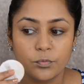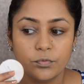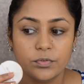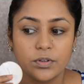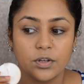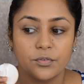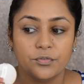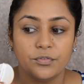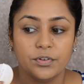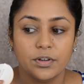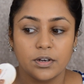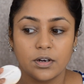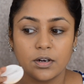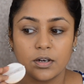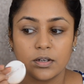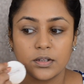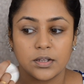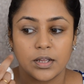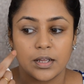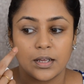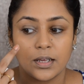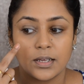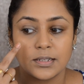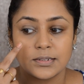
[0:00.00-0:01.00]
the weird
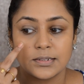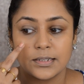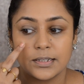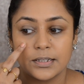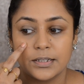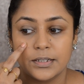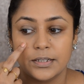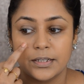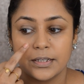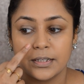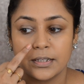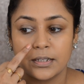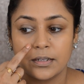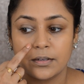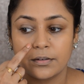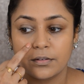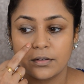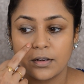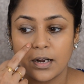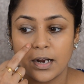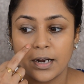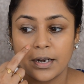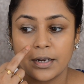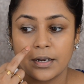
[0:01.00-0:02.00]
thing is it
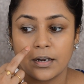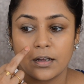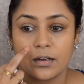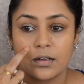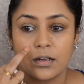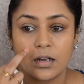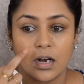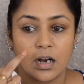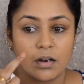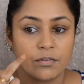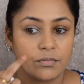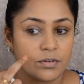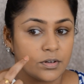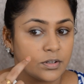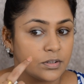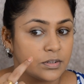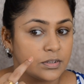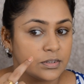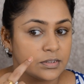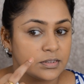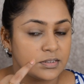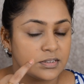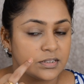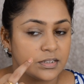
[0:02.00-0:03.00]
did kind of cover
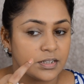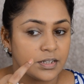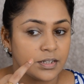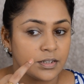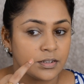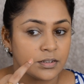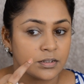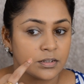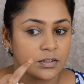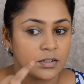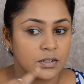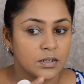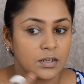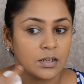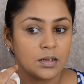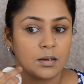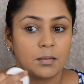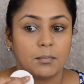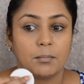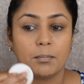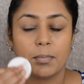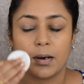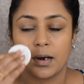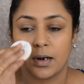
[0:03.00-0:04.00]
the zit,
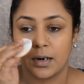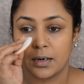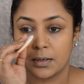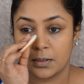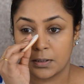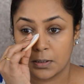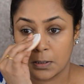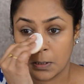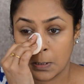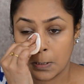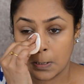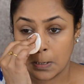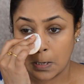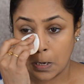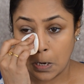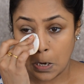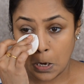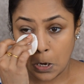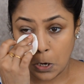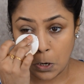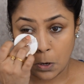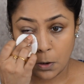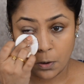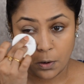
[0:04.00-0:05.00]
but
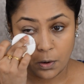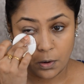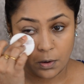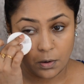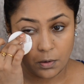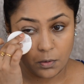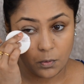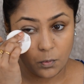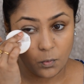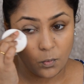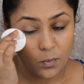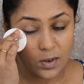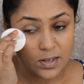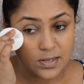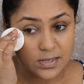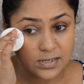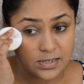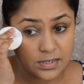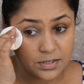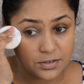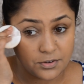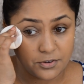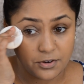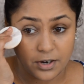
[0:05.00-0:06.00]

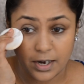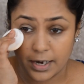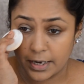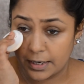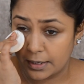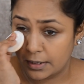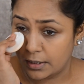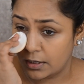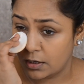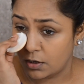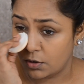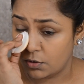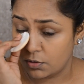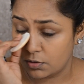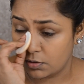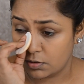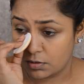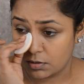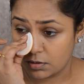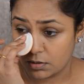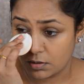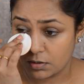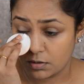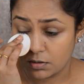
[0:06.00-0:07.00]
once it dried down,
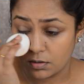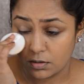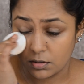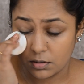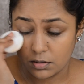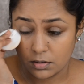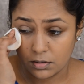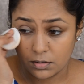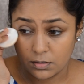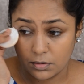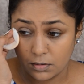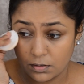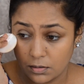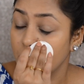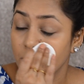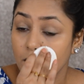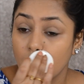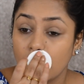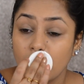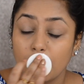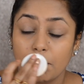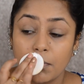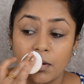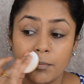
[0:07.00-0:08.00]

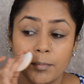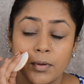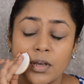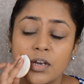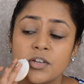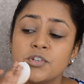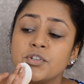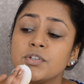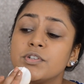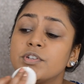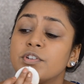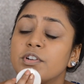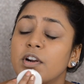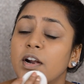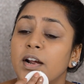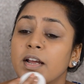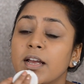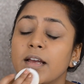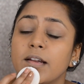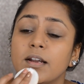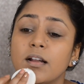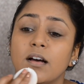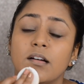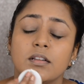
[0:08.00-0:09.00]
maybe I should try
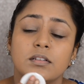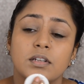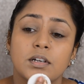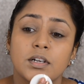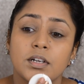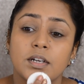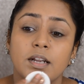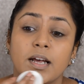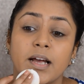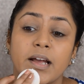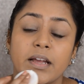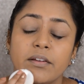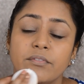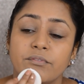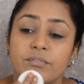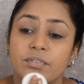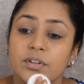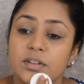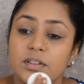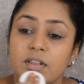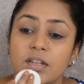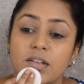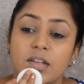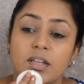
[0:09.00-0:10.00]
another time
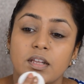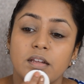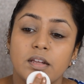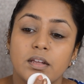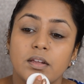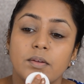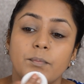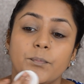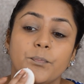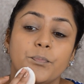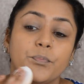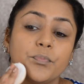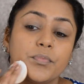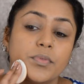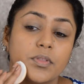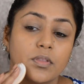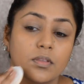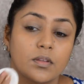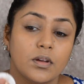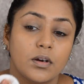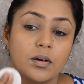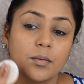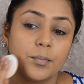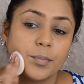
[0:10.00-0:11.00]
with the
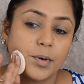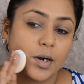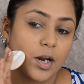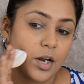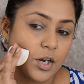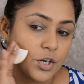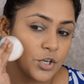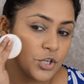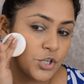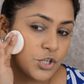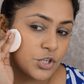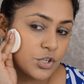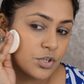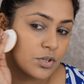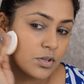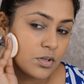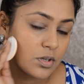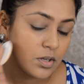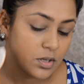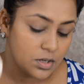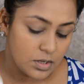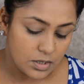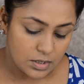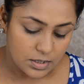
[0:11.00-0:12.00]
brush.
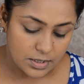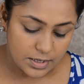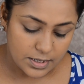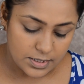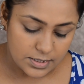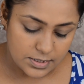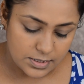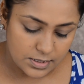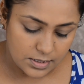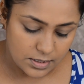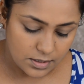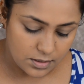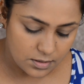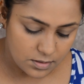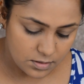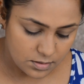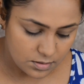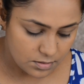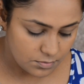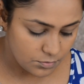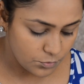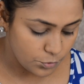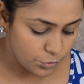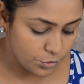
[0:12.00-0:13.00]
Let's see.
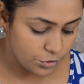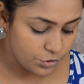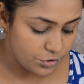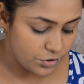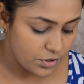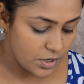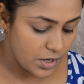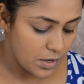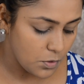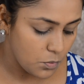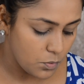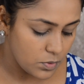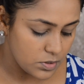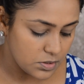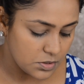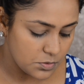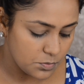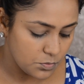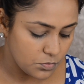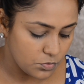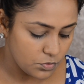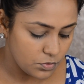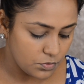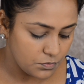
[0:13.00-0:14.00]
I'm gonna try
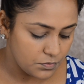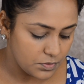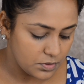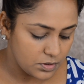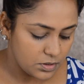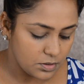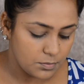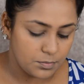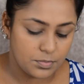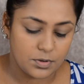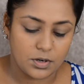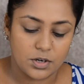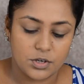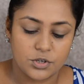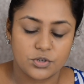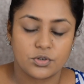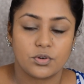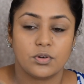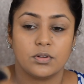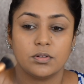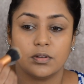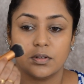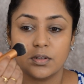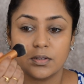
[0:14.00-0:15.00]
once more with the brush
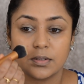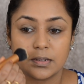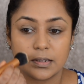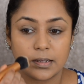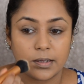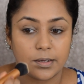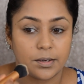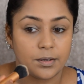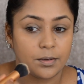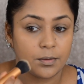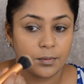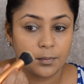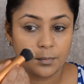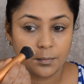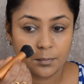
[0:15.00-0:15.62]
on this side